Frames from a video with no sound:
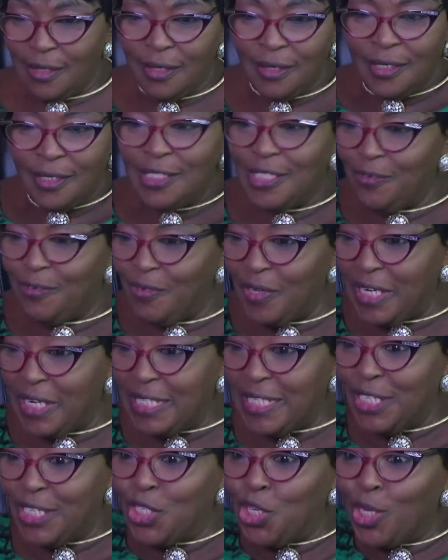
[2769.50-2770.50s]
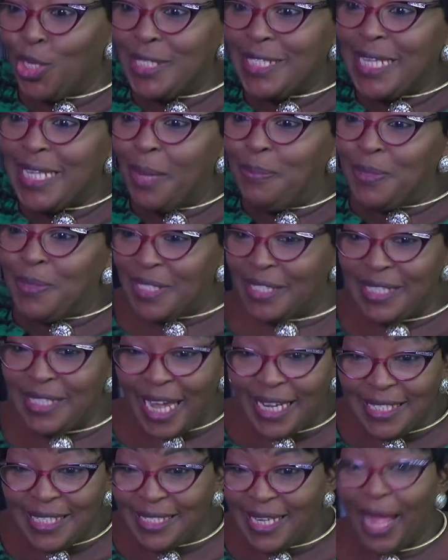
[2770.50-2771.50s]
divinity just stepped in and
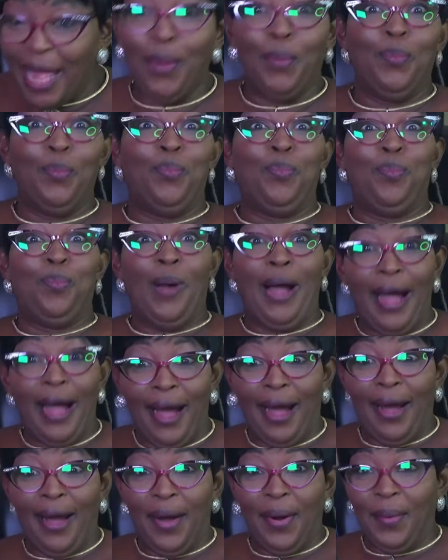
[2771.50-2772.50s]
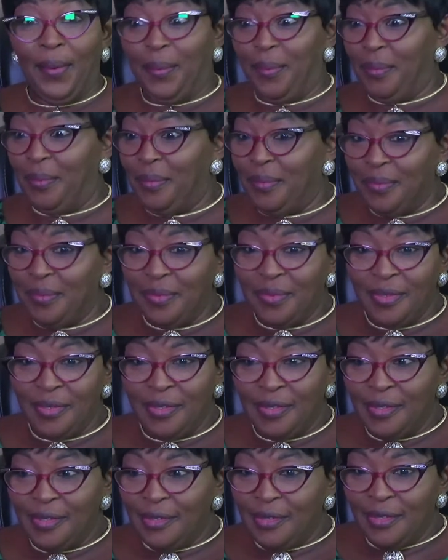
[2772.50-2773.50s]
it's like, wow,
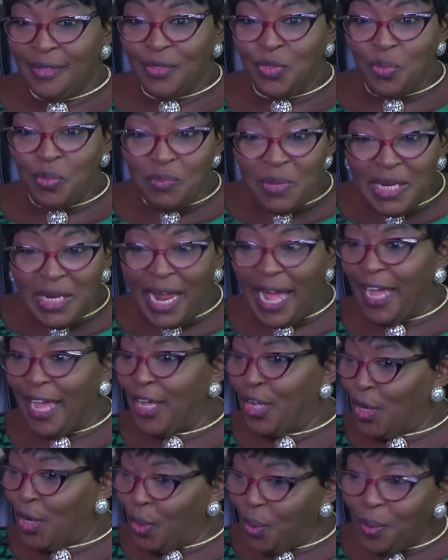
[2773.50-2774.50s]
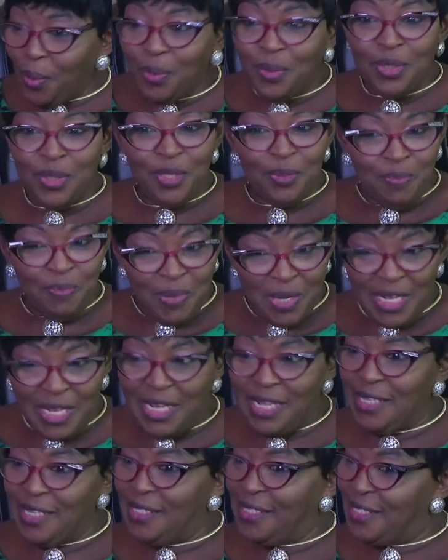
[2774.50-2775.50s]
you mean I could
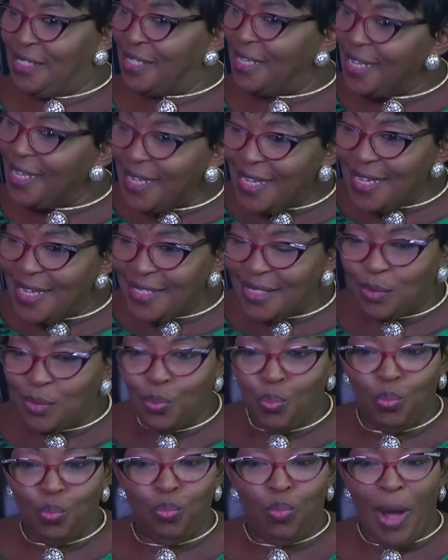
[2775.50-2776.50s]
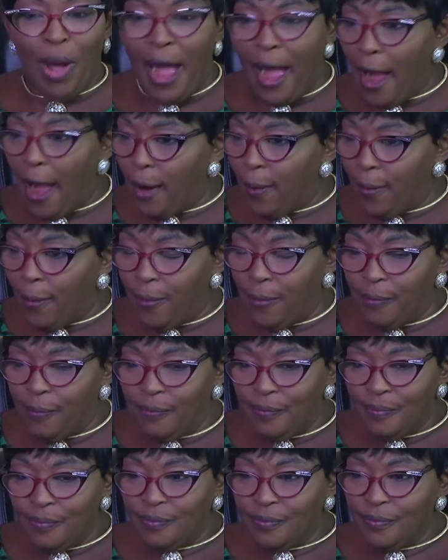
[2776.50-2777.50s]
be this? Wow.
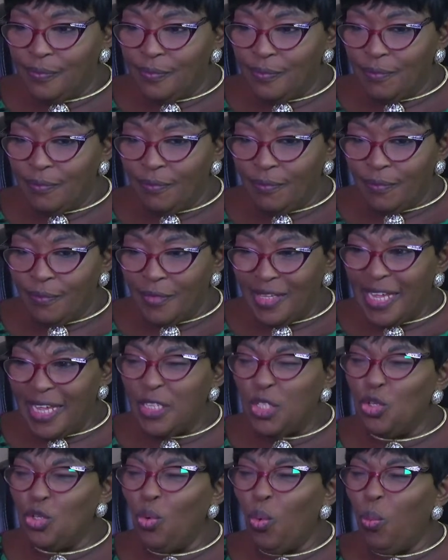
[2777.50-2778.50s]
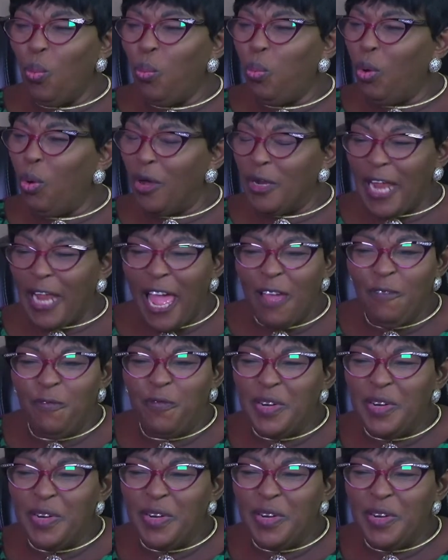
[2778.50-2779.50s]
There's no one. Every
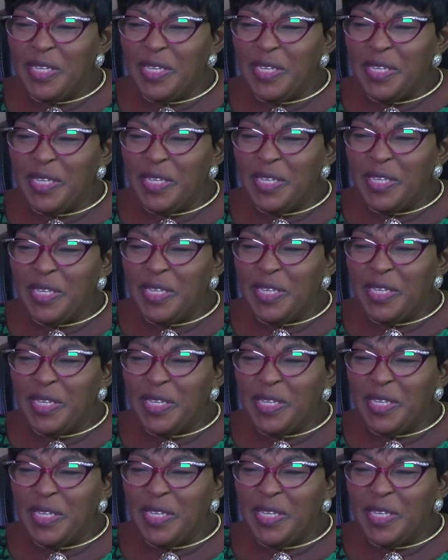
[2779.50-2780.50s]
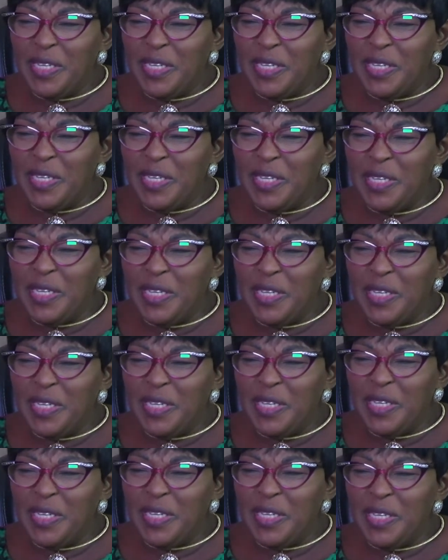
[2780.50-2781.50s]
star has a scar. Profitable
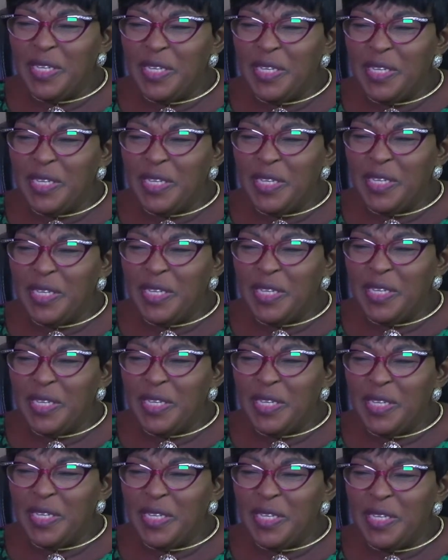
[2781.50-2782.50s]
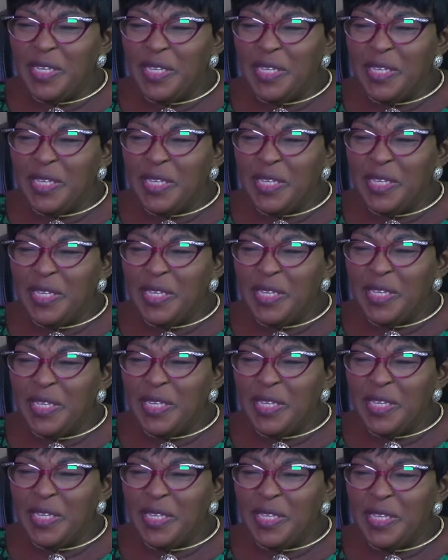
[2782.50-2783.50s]
wisdom. Every star has a scar. We
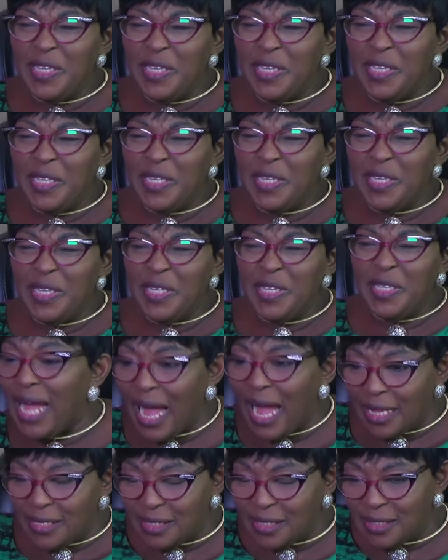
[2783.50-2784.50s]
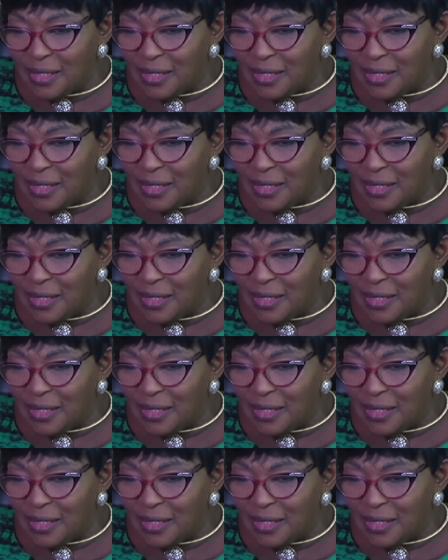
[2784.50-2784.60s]
only turn it to stars.